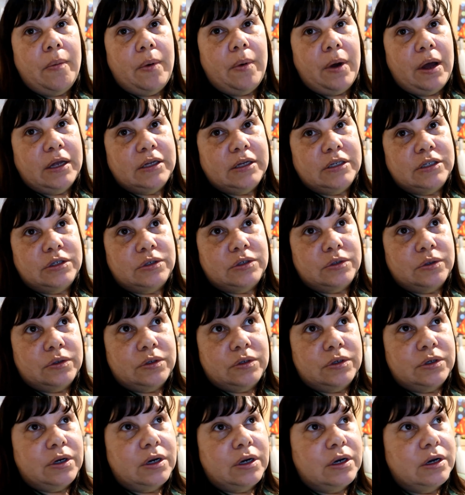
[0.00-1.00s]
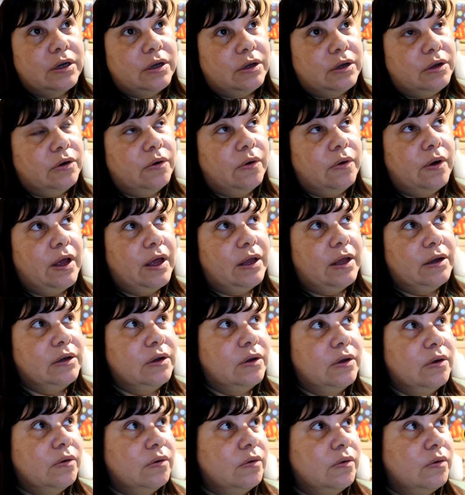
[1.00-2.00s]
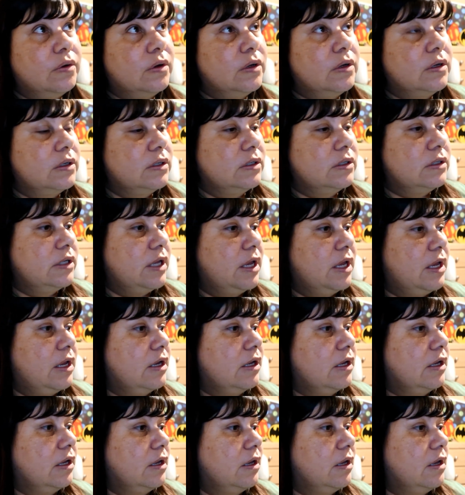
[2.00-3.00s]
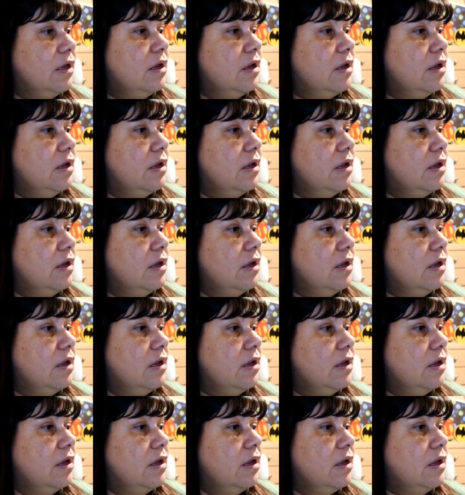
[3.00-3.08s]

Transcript: But I just told her, you know, I had to go take